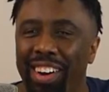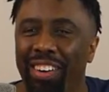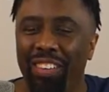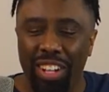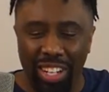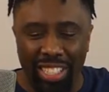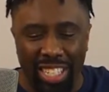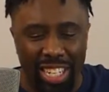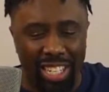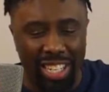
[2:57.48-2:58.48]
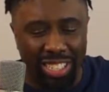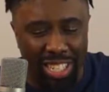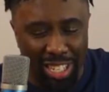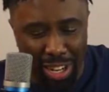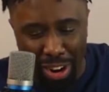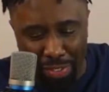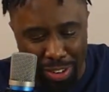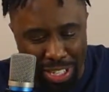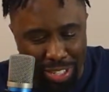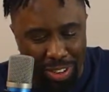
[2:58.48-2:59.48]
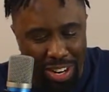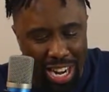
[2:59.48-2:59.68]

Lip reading: Well, let's get into our first story